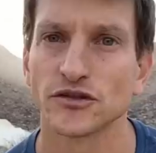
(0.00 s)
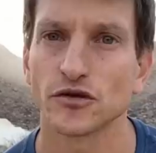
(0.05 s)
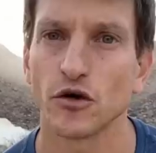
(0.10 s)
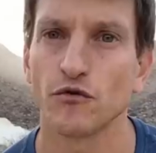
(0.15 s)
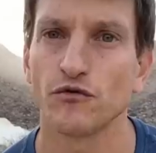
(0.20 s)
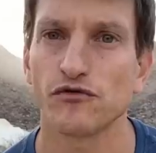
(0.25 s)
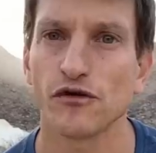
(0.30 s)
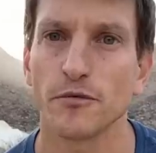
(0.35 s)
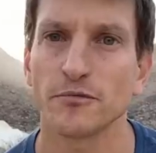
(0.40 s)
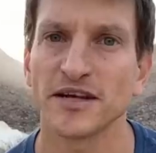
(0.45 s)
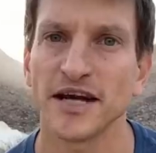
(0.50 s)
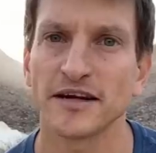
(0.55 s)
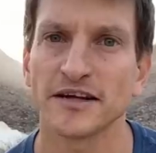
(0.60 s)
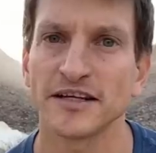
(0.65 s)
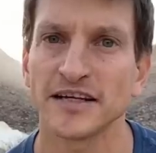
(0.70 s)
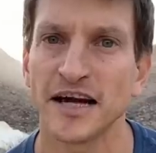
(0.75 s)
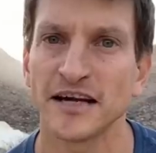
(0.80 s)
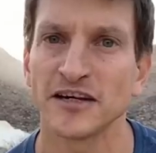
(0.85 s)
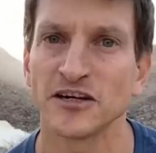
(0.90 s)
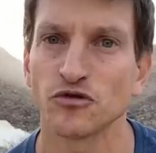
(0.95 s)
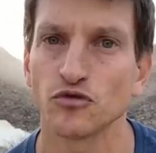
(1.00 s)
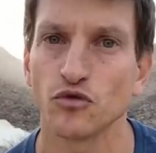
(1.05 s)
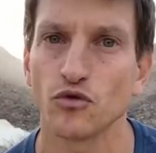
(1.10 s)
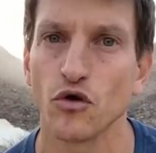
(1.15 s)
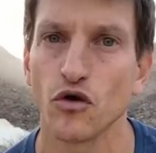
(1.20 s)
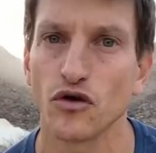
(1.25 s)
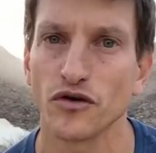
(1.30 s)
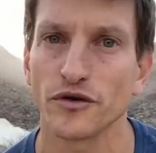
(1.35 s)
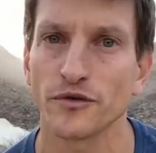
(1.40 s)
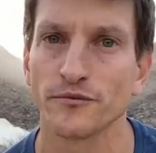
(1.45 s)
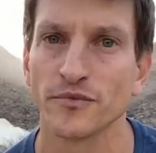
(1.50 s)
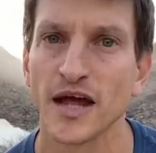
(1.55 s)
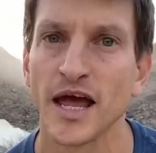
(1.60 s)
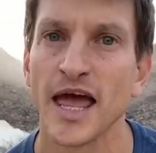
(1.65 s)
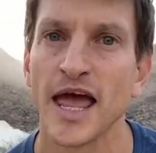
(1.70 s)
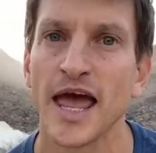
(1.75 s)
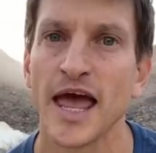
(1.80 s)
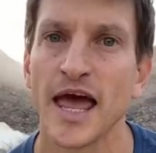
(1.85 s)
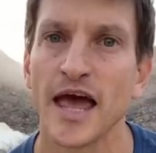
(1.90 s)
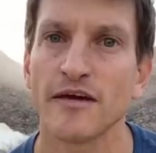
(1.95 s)
so from 1992 on,
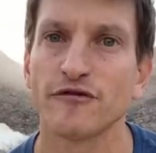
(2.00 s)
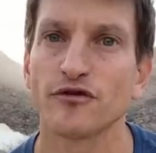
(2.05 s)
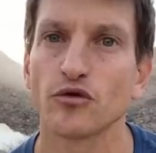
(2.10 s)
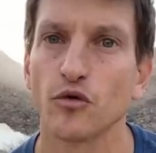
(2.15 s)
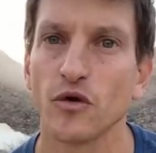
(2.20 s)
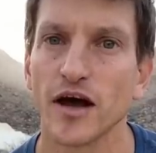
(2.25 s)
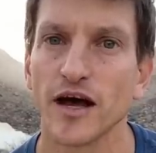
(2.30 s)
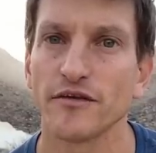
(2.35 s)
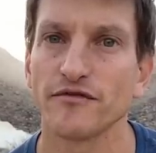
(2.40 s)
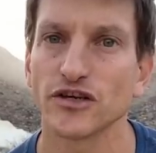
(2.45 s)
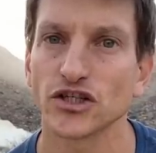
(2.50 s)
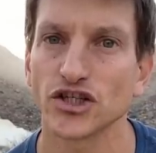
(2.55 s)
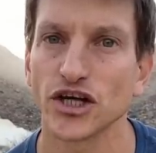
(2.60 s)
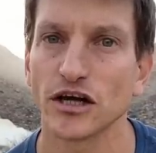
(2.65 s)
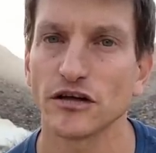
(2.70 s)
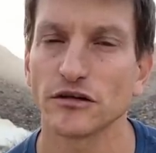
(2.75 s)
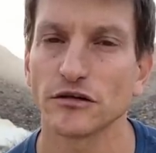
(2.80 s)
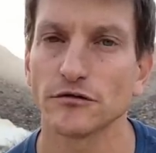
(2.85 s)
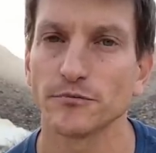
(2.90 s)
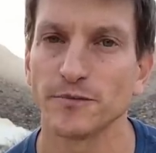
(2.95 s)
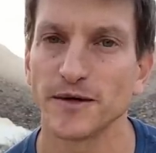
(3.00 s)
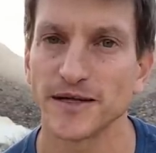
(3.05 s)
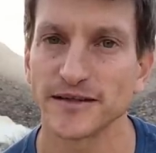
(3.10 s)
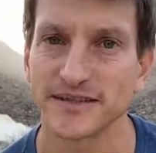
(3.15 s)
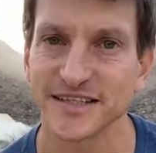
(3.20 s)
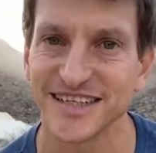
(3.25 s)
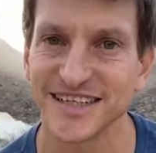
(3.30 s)
have to have a shelter built